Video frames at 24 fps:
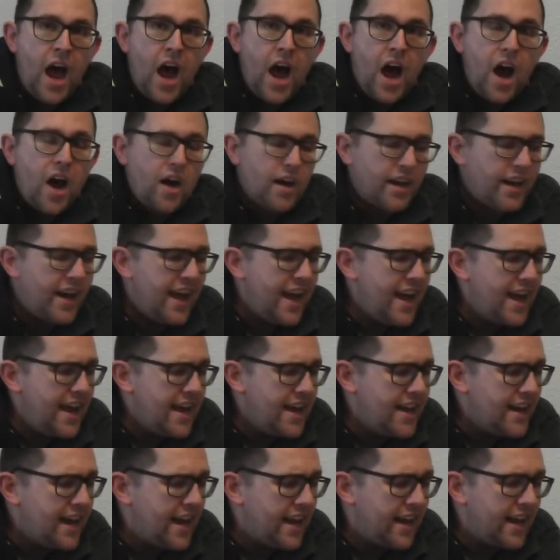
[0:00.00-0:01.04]

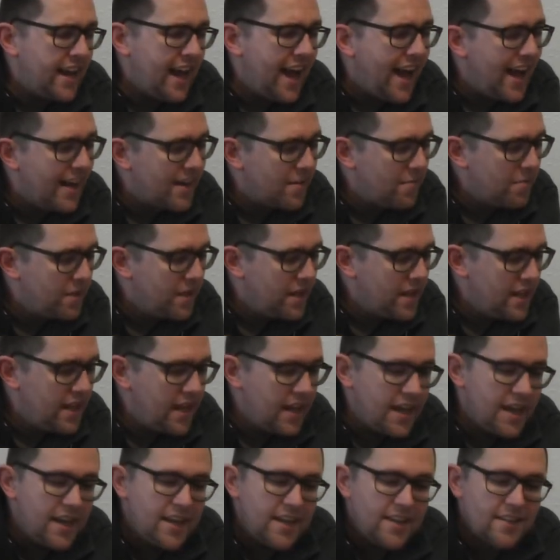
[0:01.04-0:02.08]
Arcane Academy
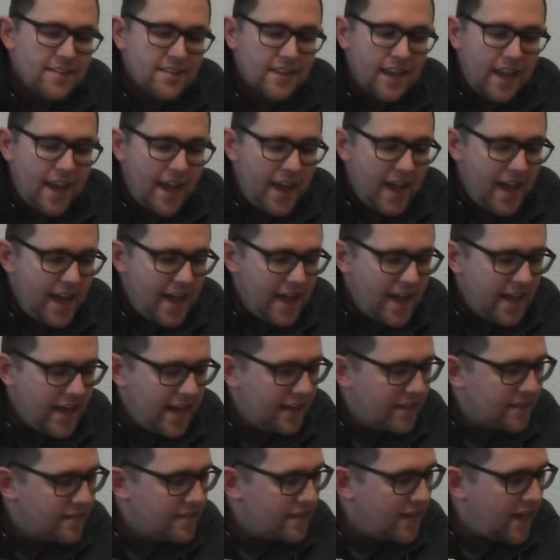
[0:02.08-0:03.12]
is
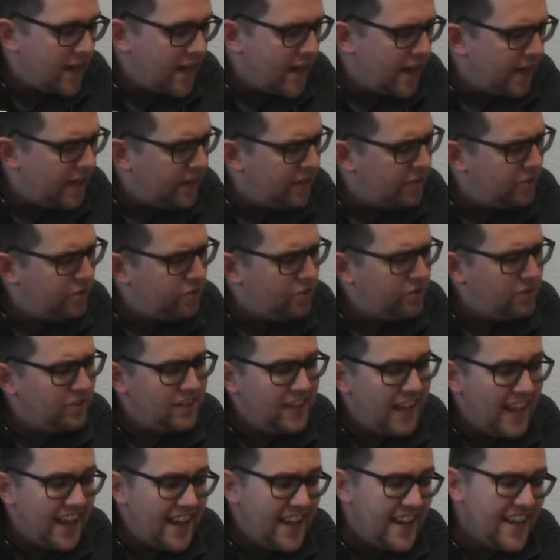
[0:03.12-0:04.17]
a
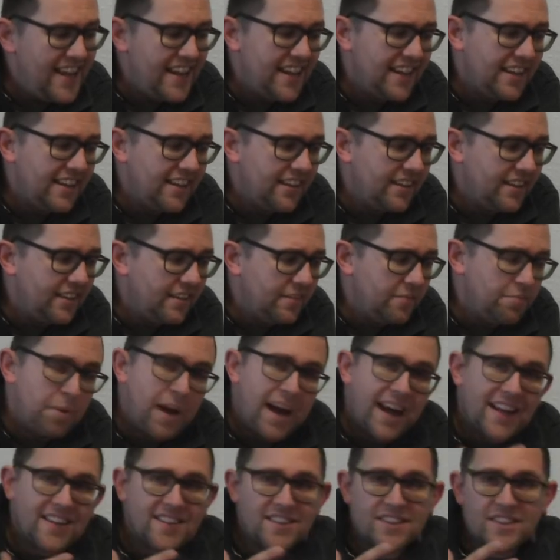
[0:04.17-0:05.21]
tile-laying,
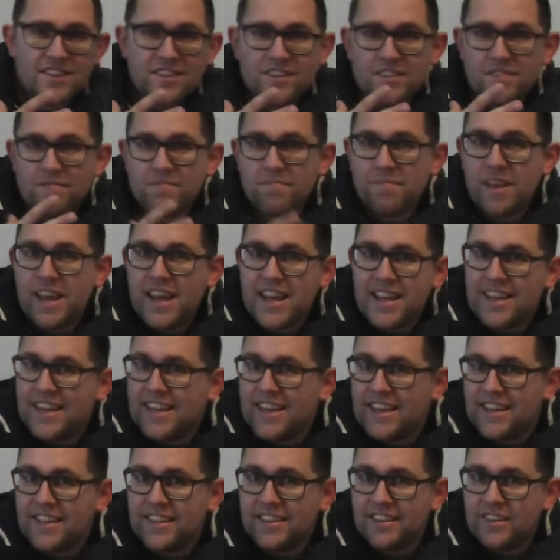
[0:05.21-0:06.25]

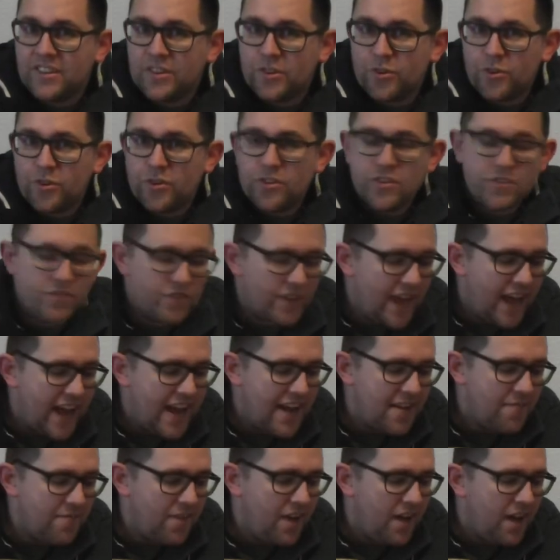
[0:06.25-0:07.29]
pattern-making sort of
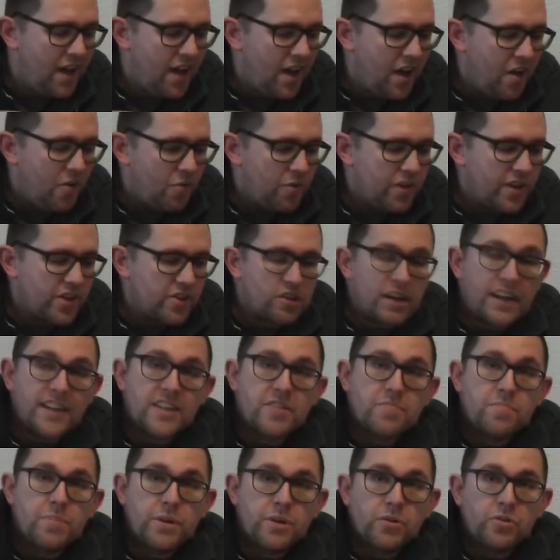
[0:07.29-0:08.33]
game where you're
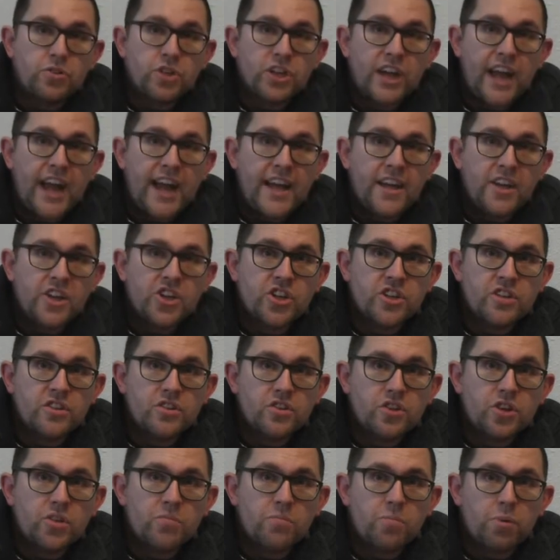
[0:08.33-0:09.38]
trying to build your engine
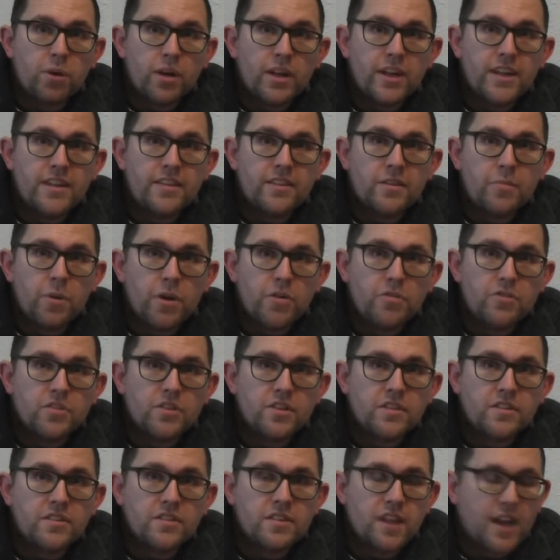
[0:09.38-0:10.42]
to complete the
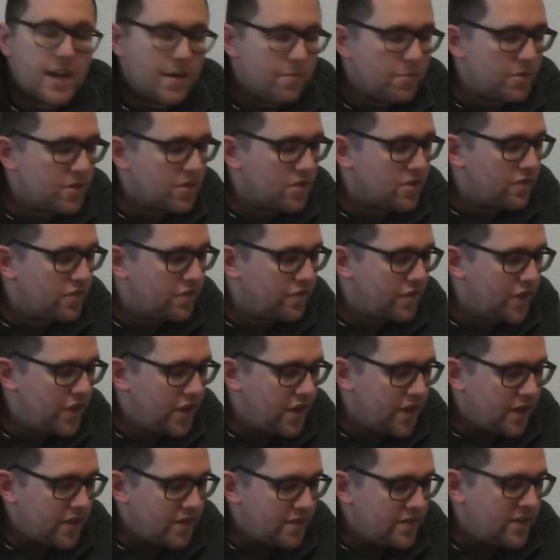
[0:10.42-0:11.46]
most assignments
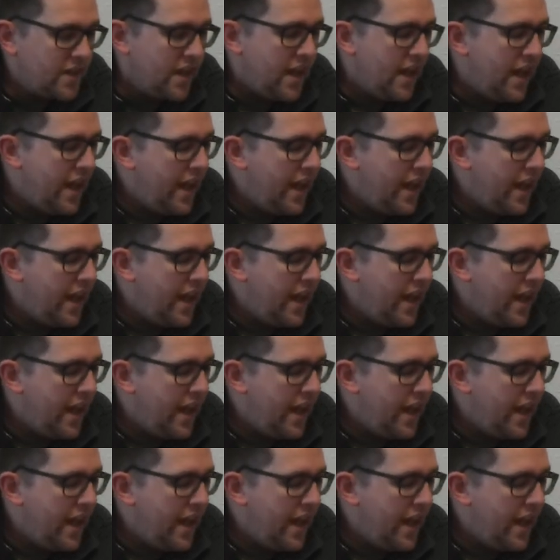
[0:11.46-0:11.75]
first.